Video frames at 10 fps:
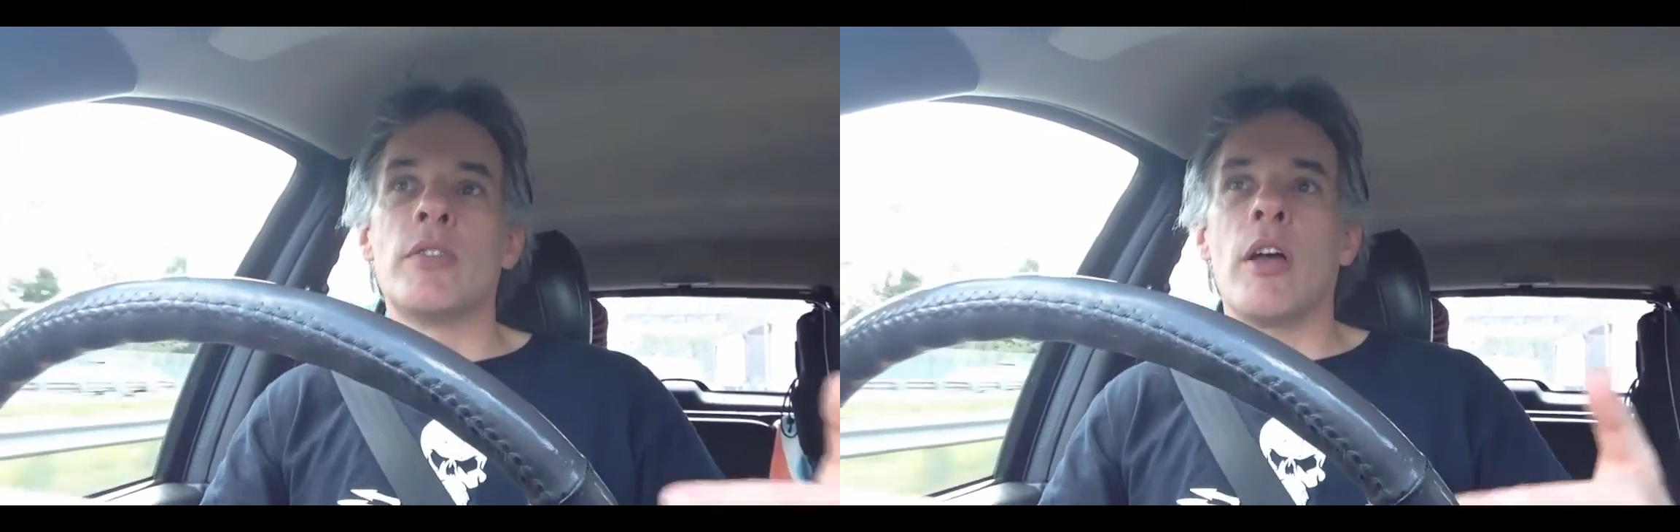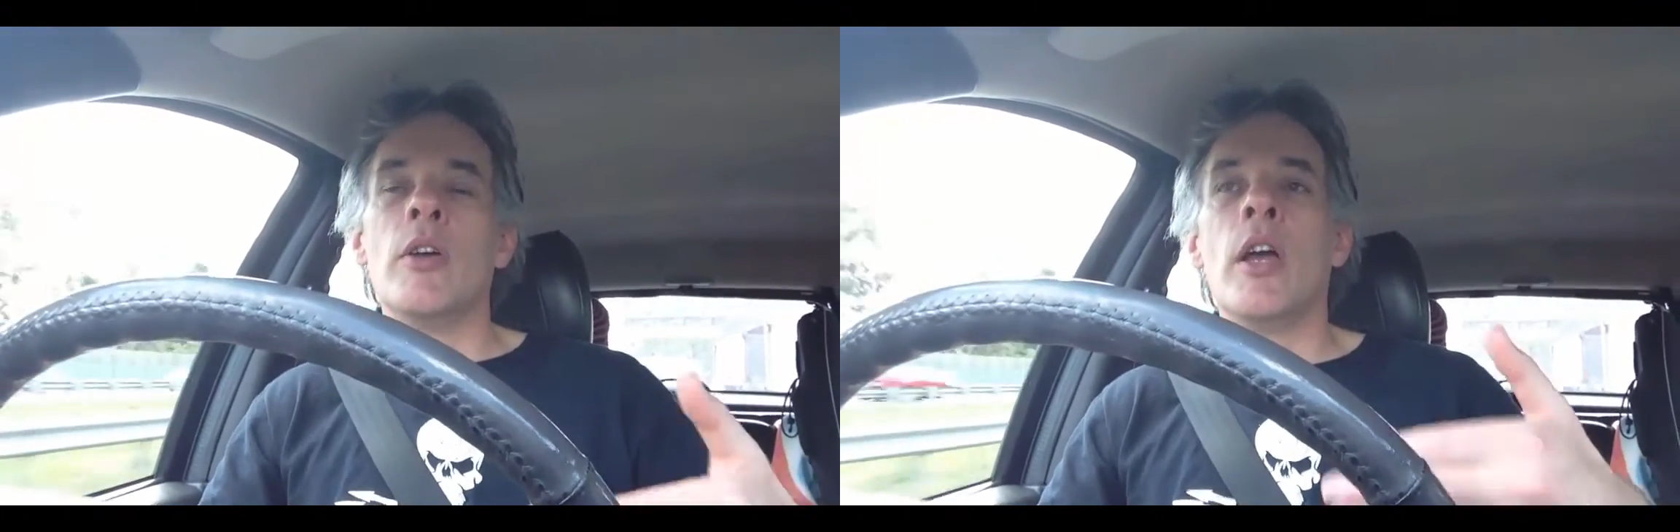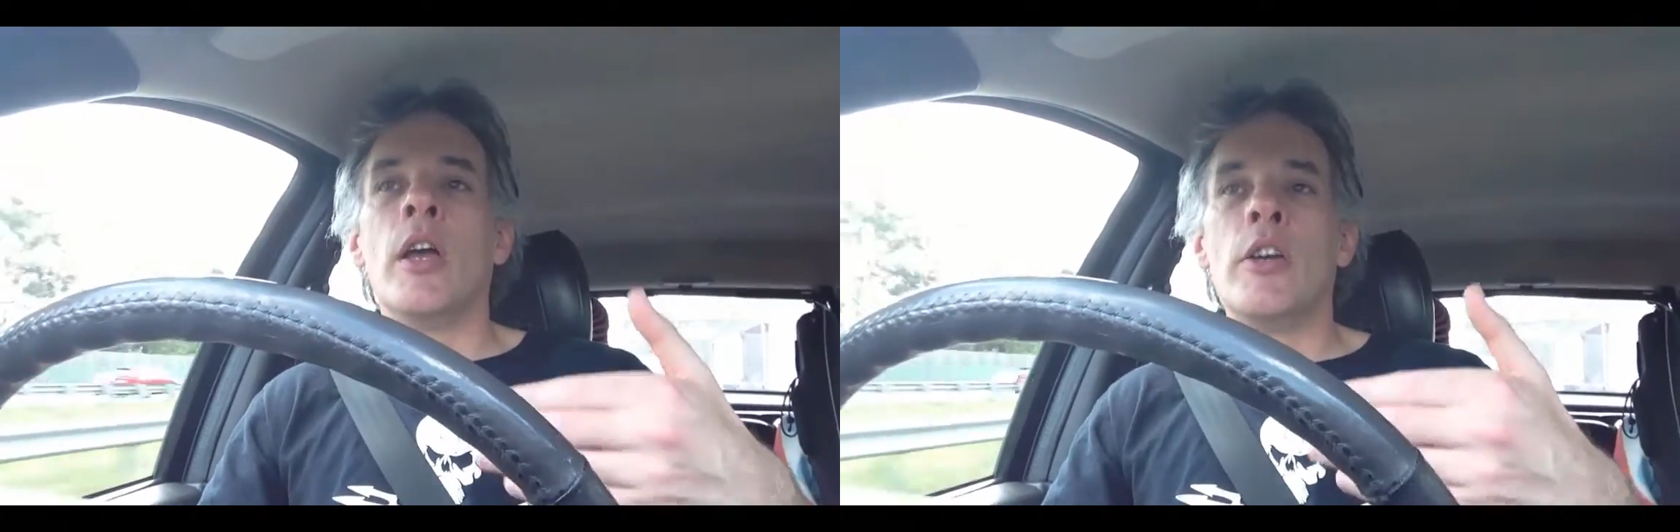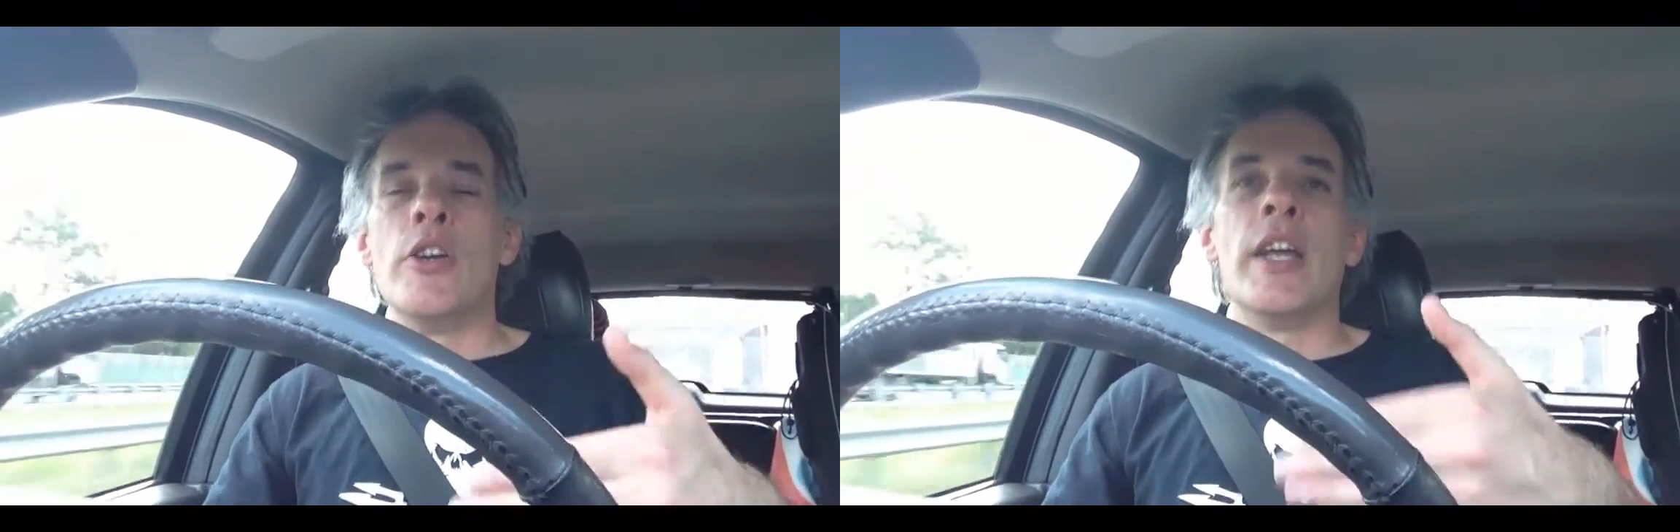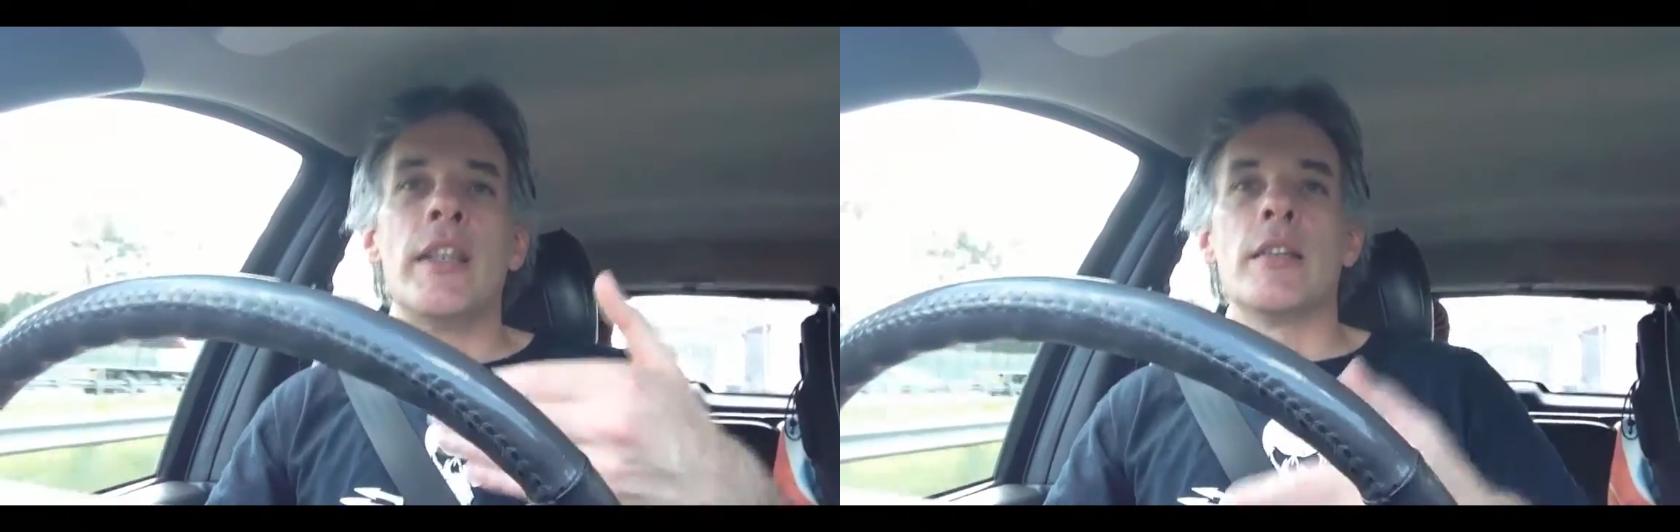So
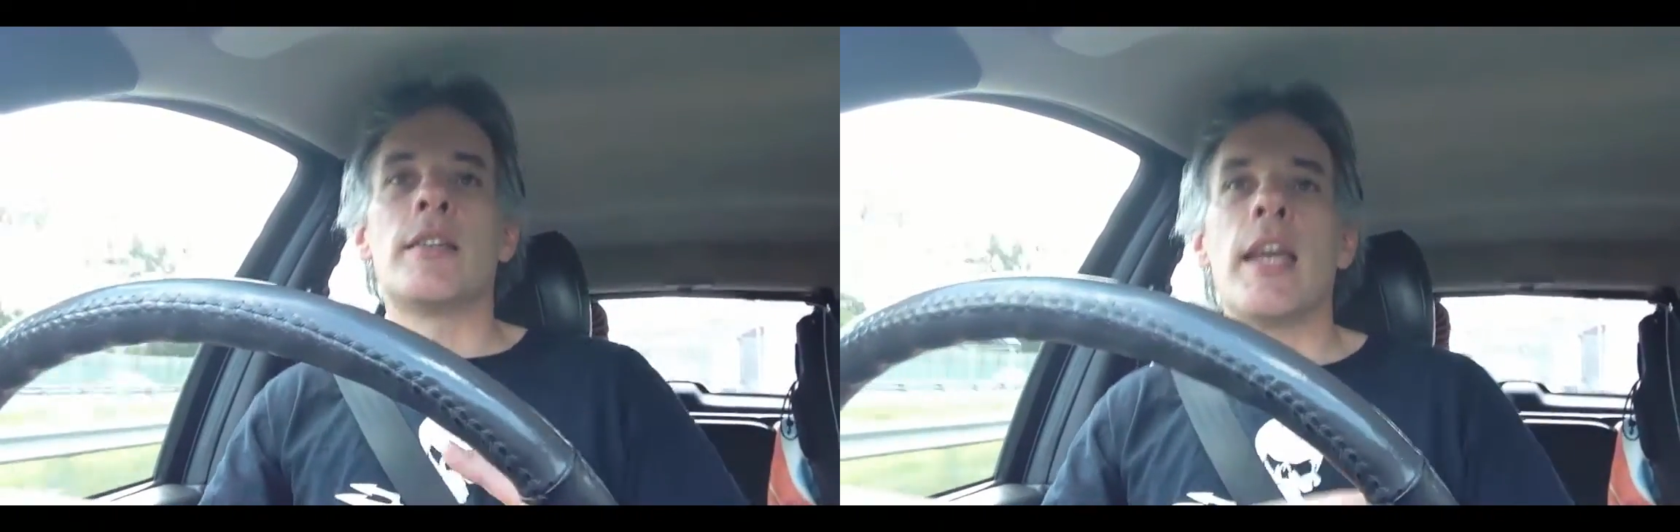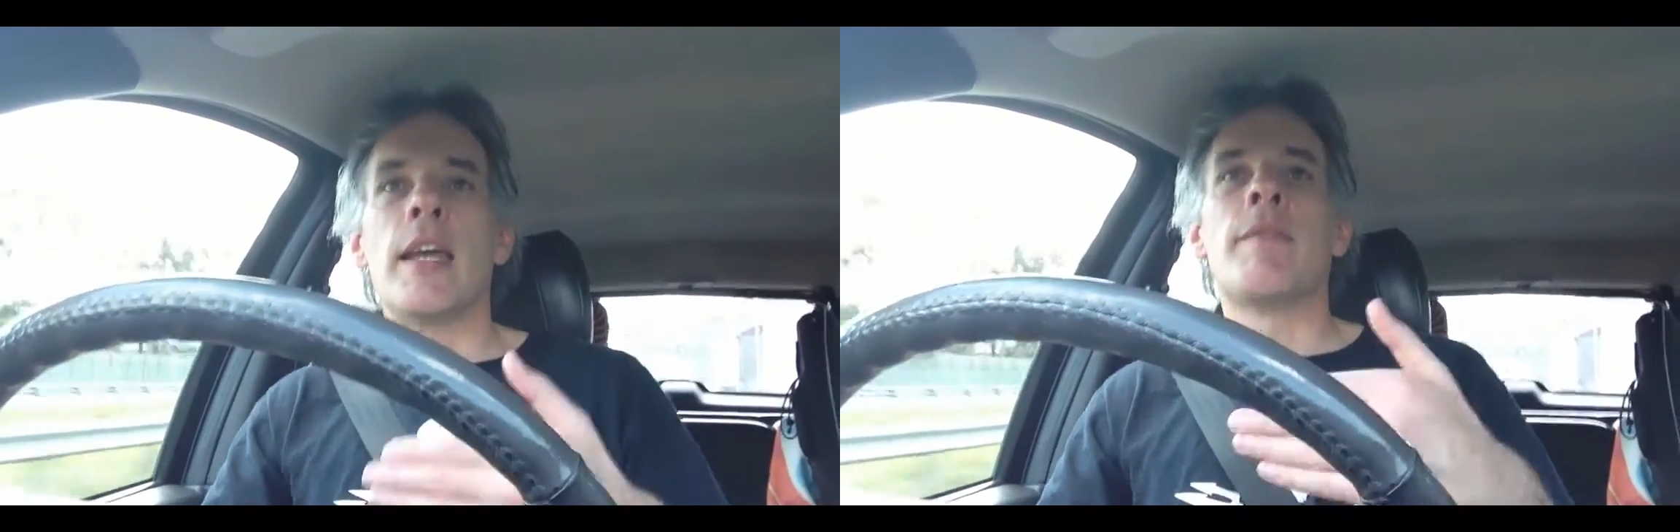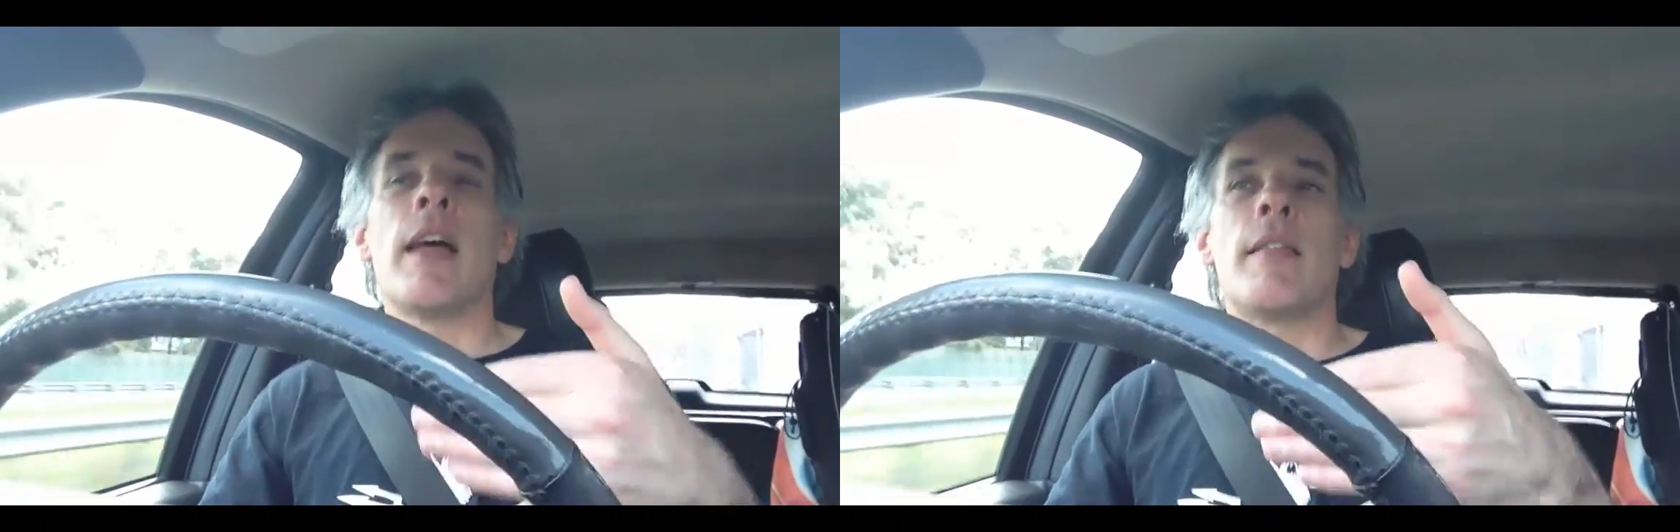you need to see if that